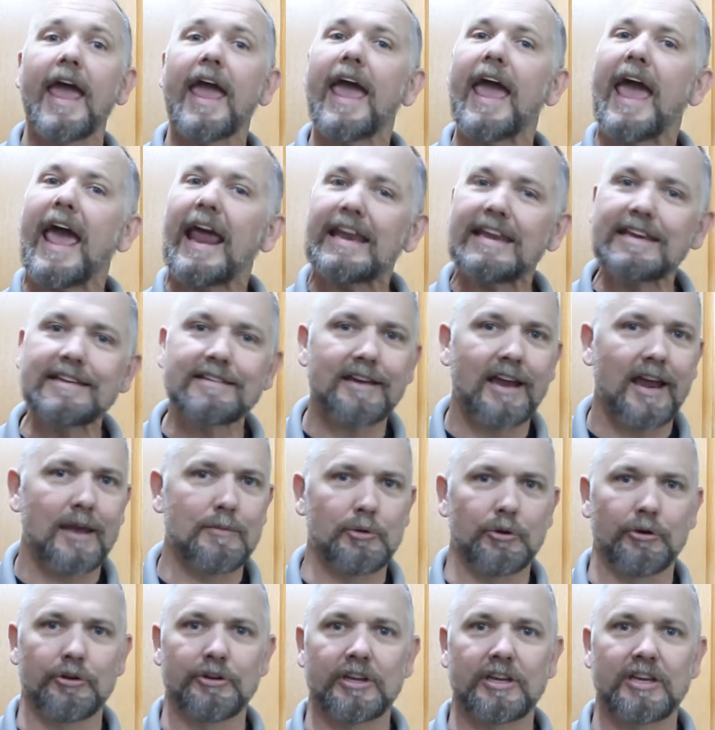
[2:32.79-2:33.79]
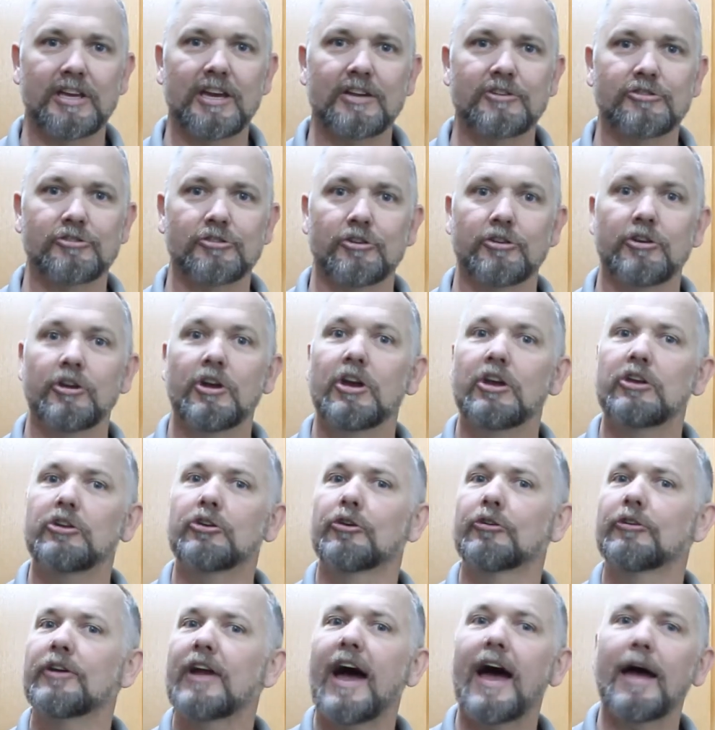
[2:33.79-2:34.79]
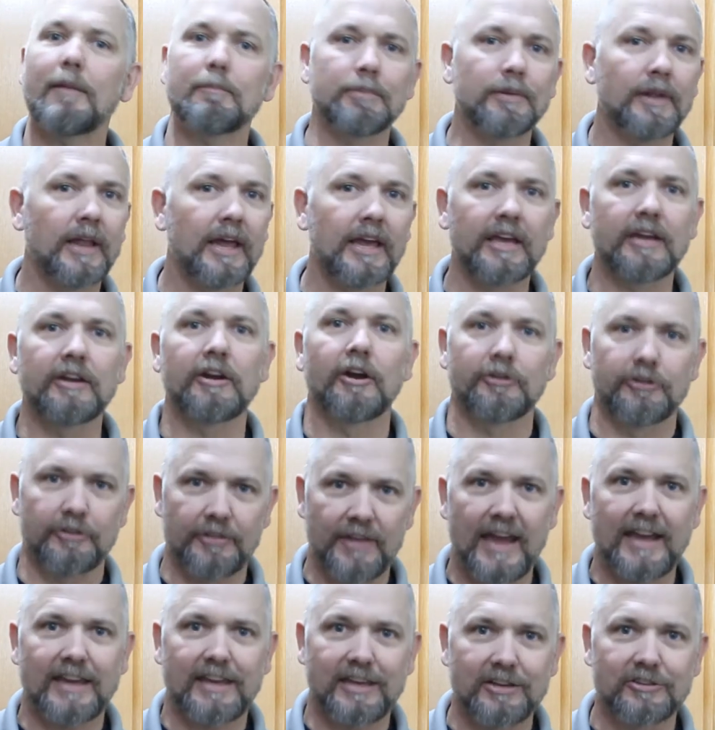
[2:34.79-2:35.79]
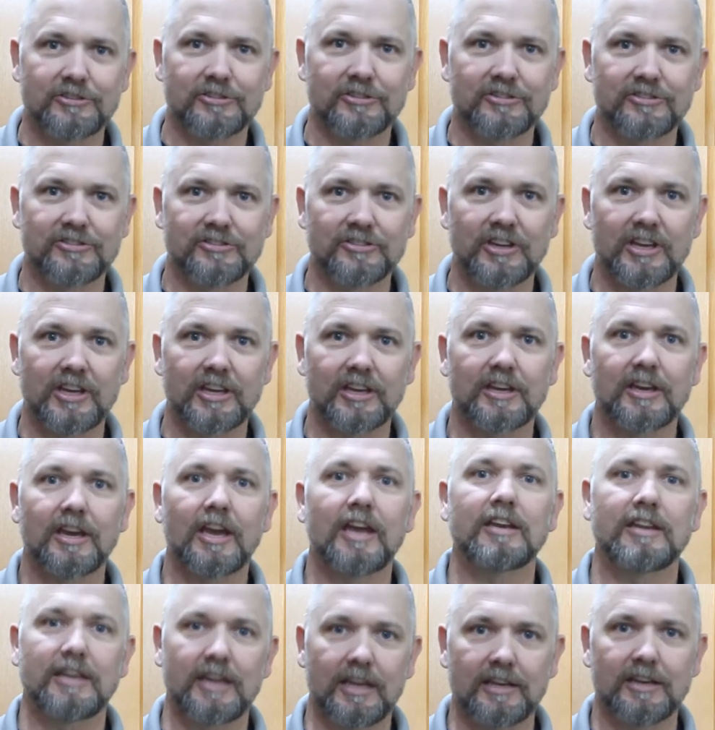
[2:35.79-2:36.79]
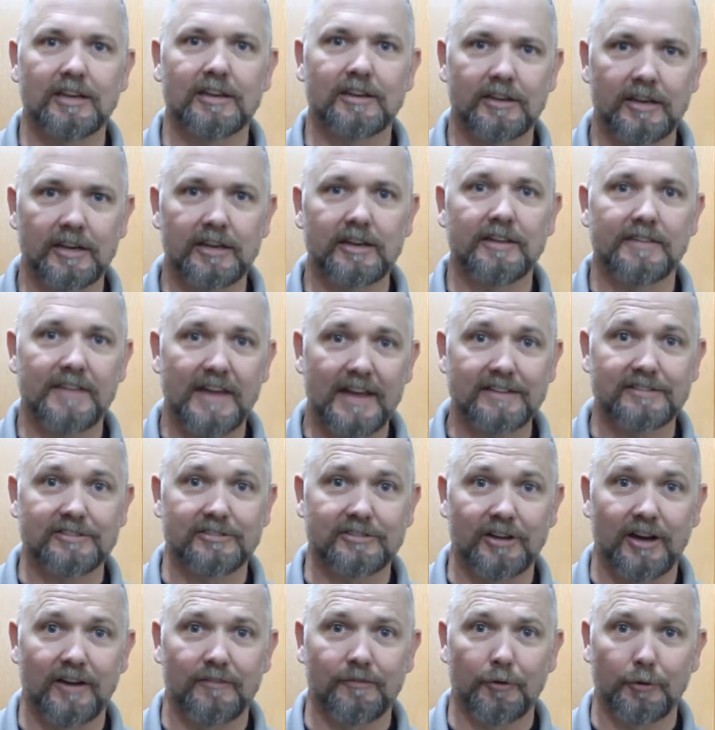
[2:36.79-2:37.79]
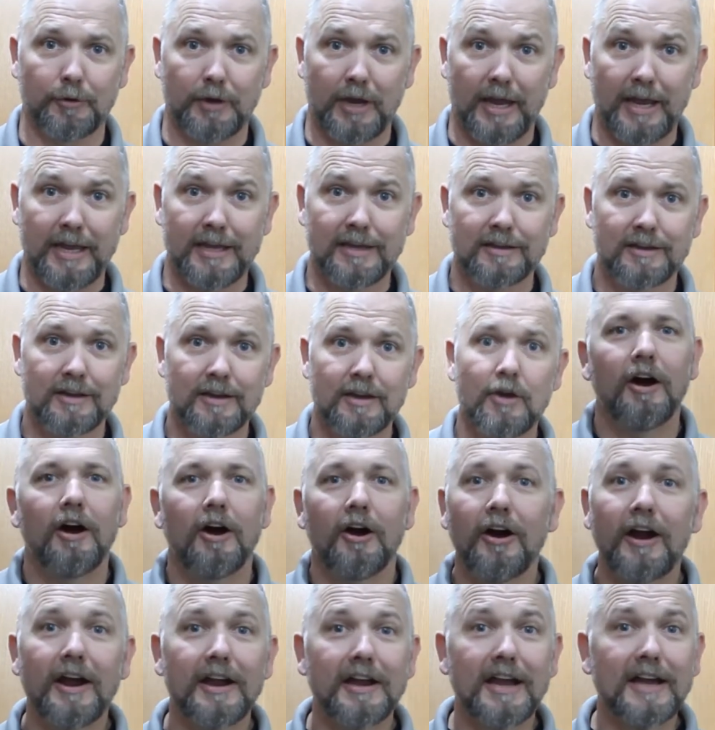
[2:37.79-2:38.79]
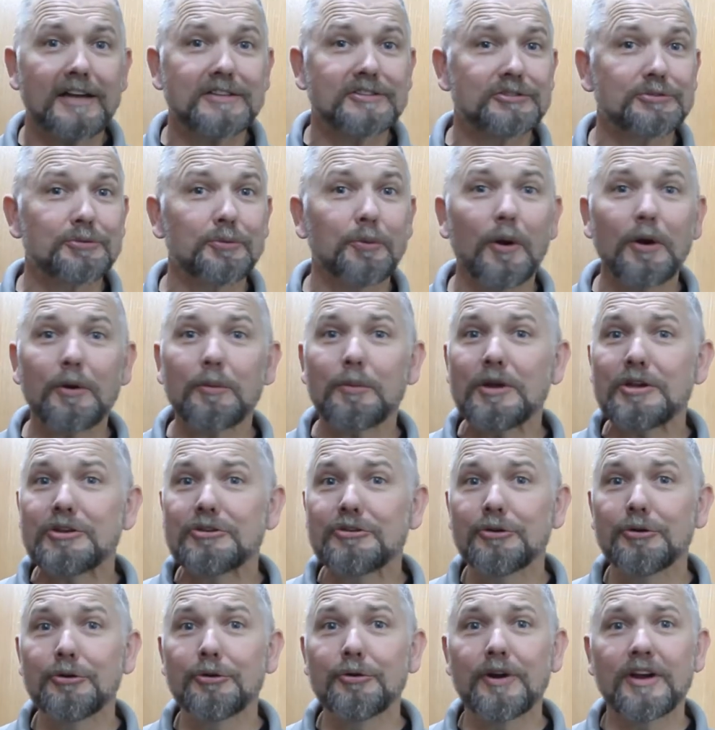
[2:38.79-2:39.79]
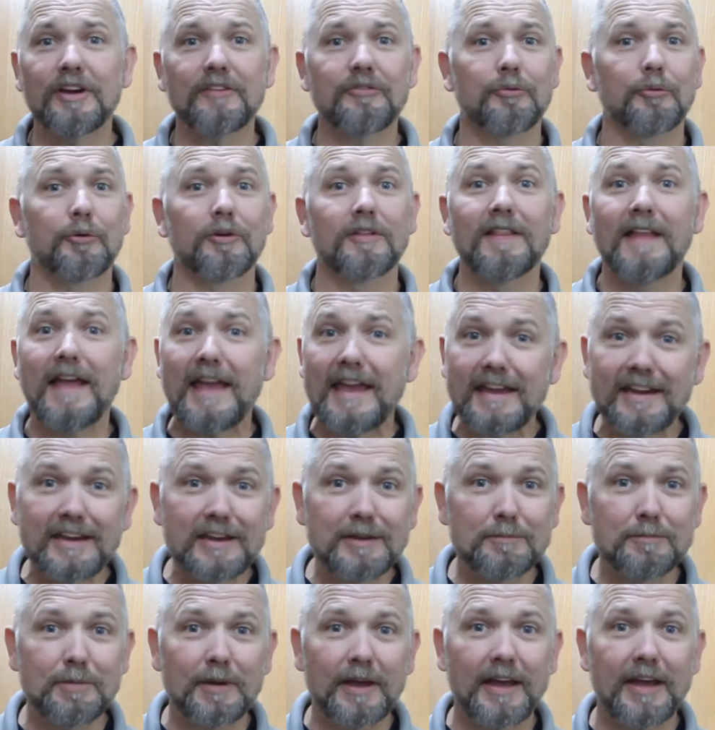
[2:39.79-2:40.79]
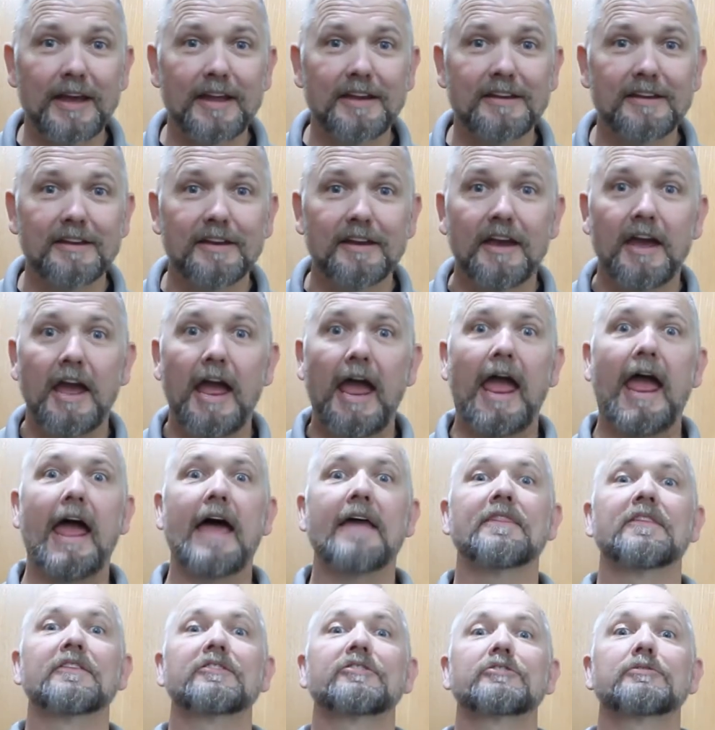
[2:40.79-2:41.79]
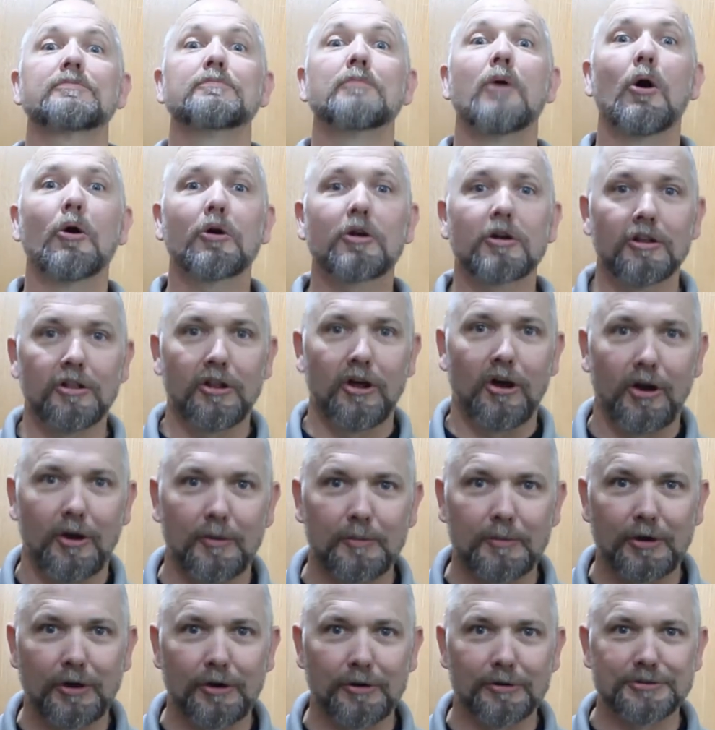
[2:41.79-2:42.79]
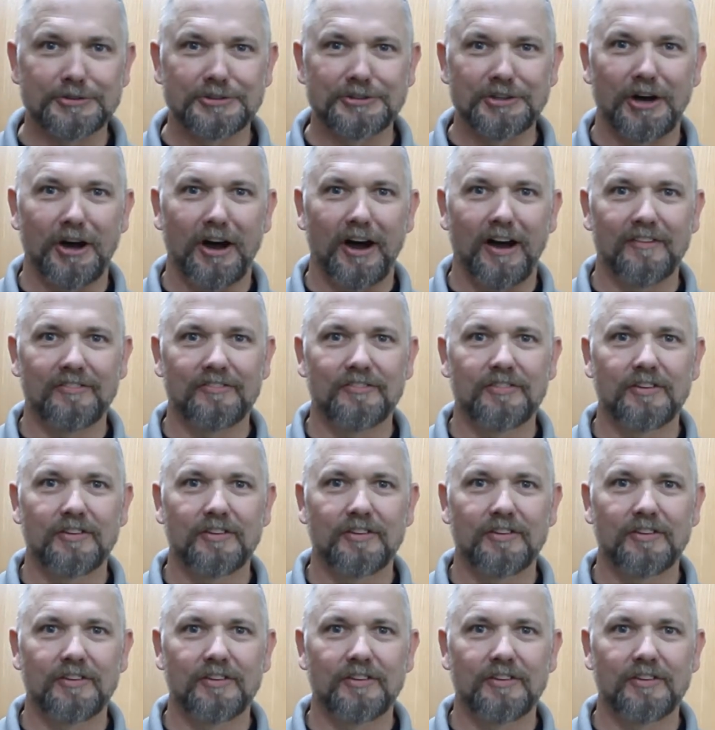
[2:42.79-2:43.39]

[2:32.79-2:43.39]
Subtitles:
anytime you're in the kitchen, you're not playing under that kitchen sink and getting into any of that stuff, okay? All right, guys, so what do we do if we're laying in bed and the smoke alarm goes off?